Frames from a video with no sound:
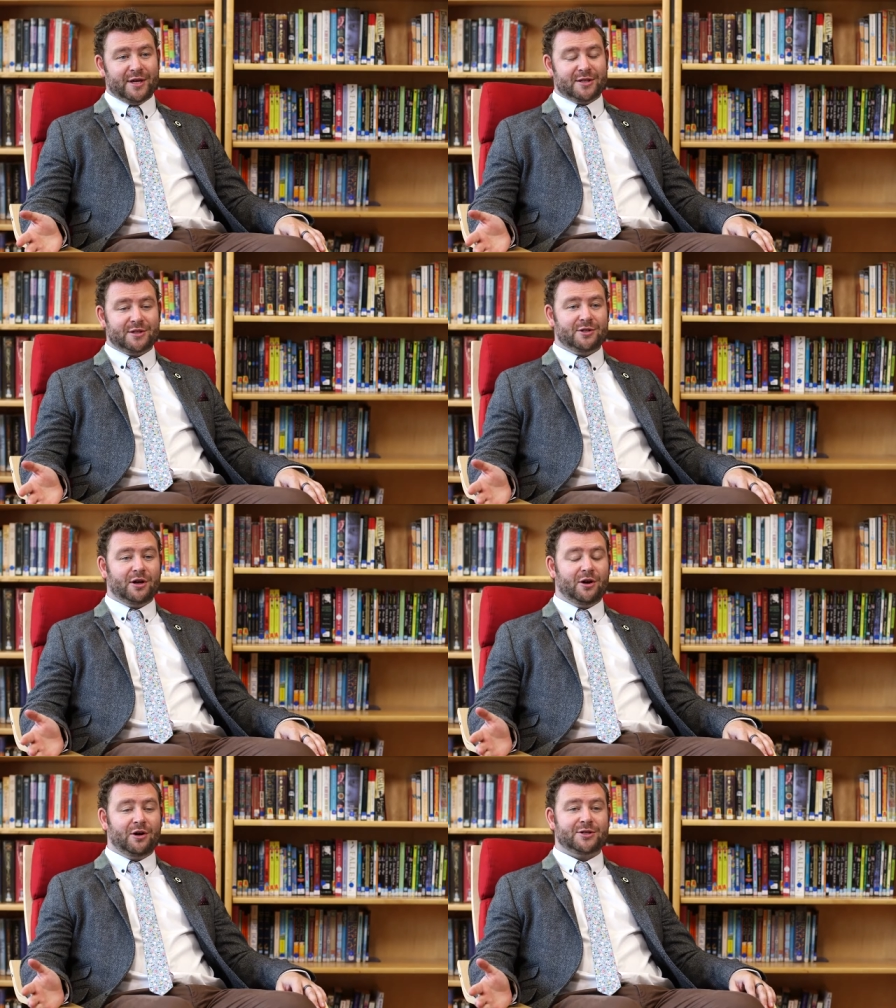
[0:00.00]
things and
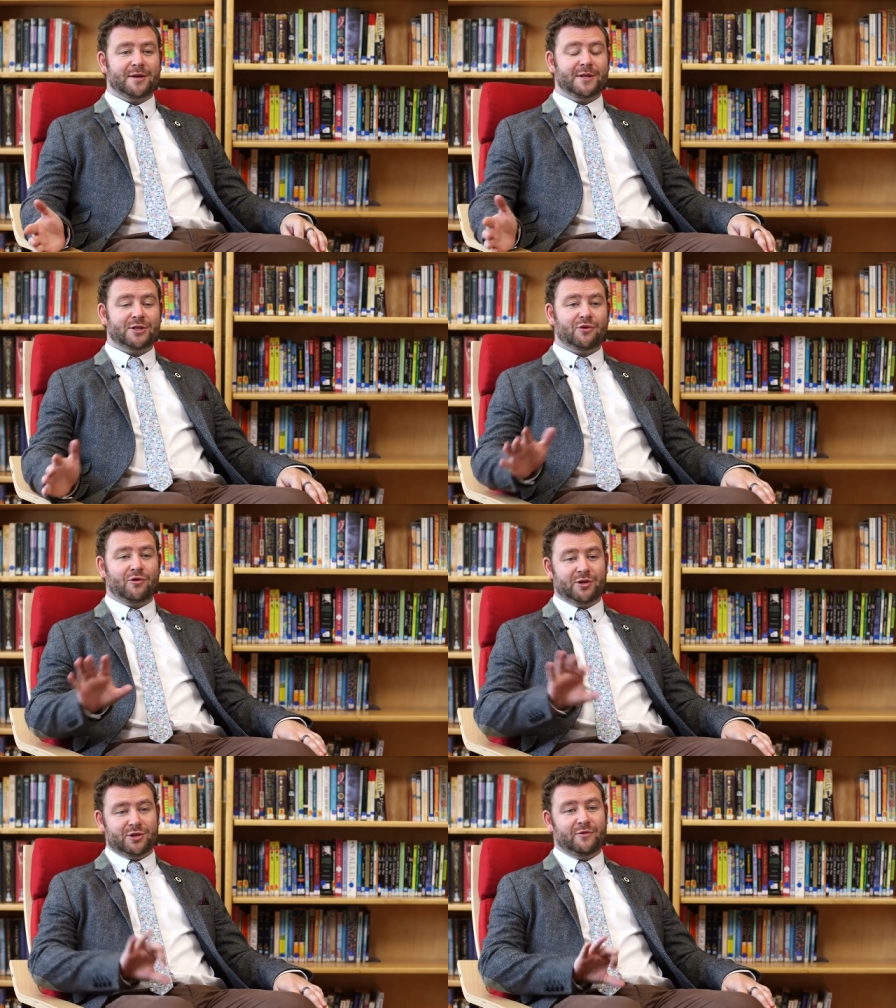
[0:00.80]
a lot of time there's a
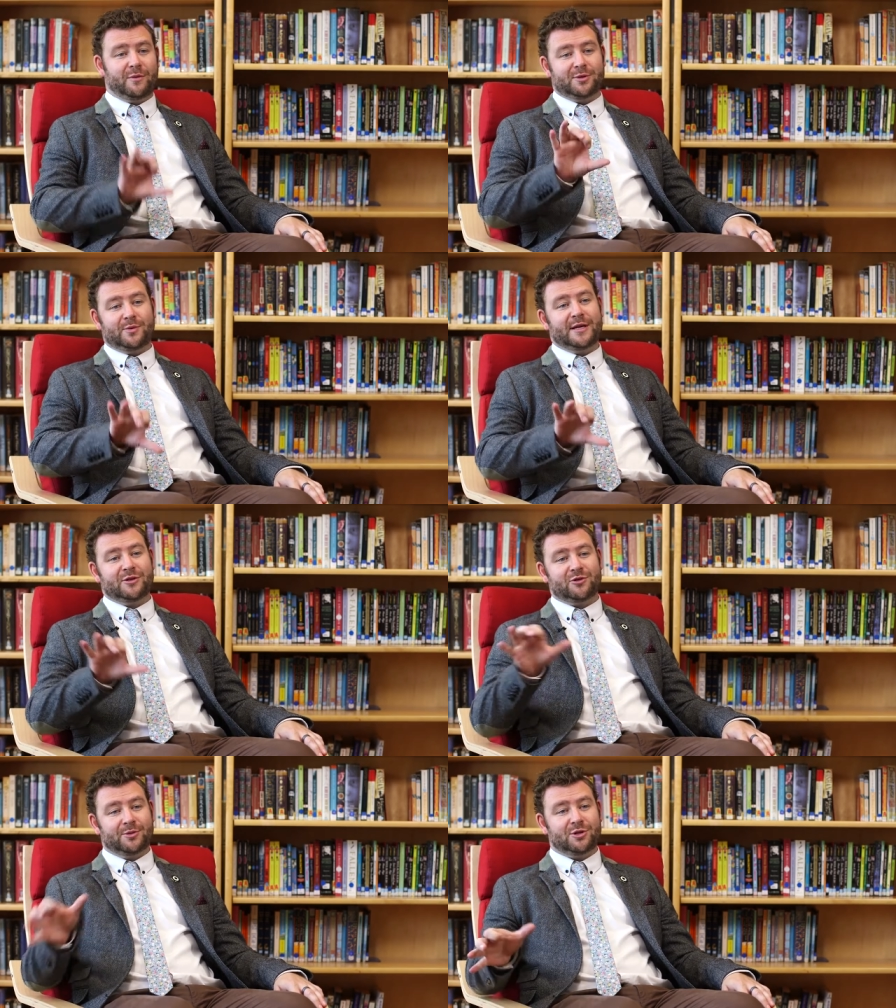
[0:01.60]
crossover between
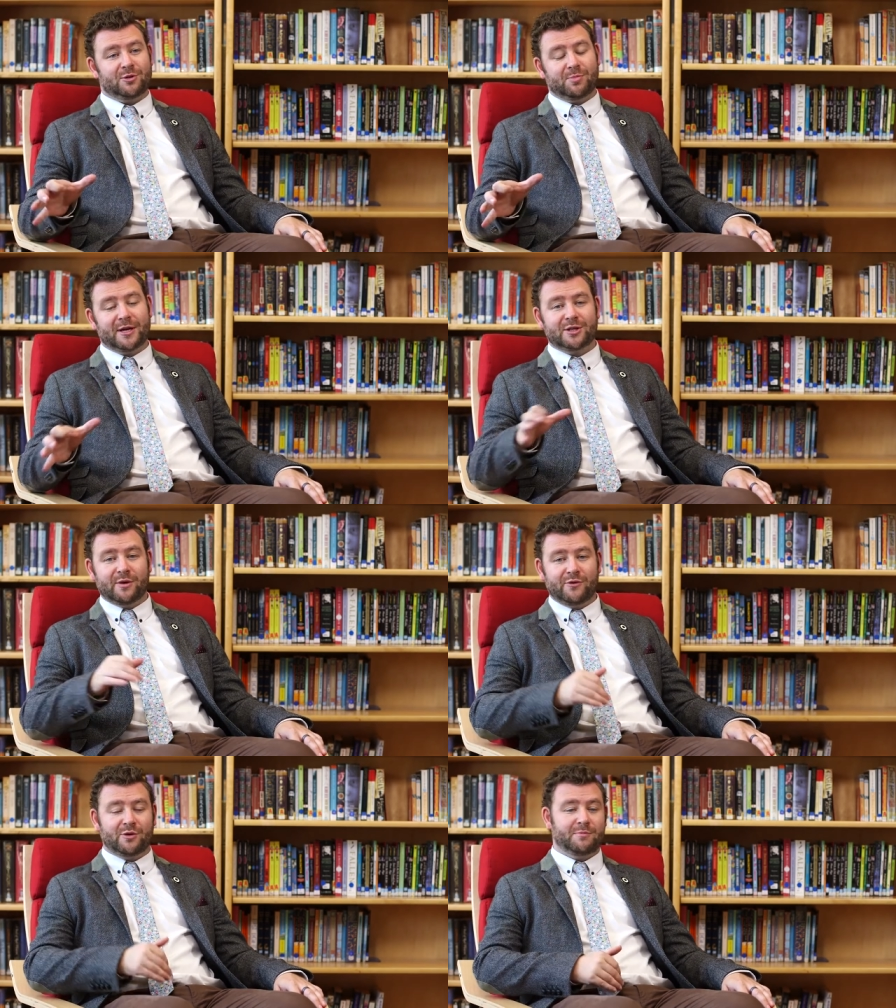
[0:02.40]
instruments you can play so
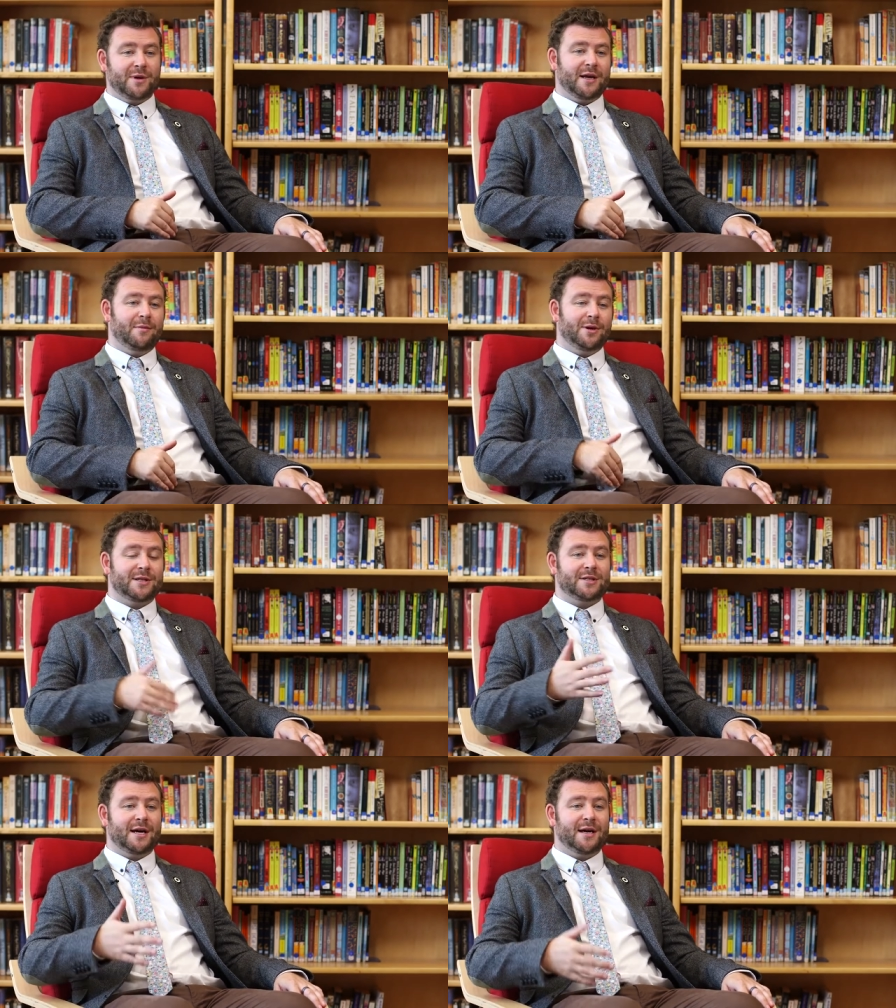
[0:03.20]
if you can pick up a
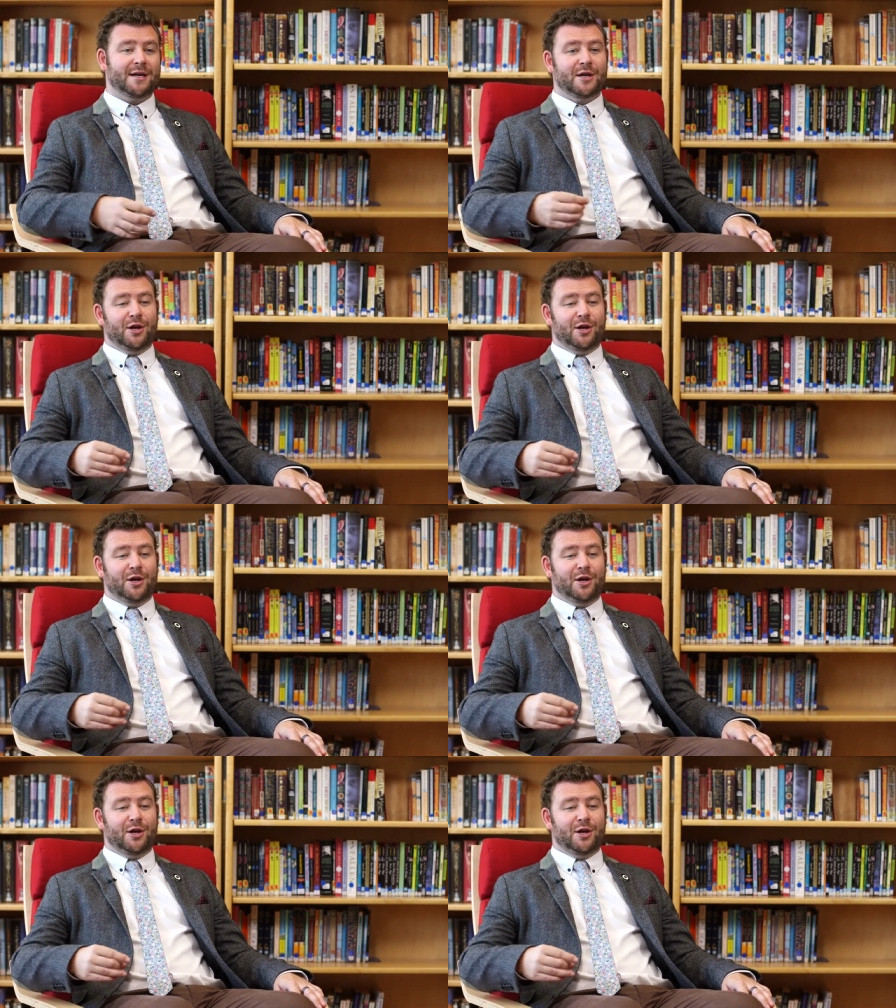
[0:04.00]
guitar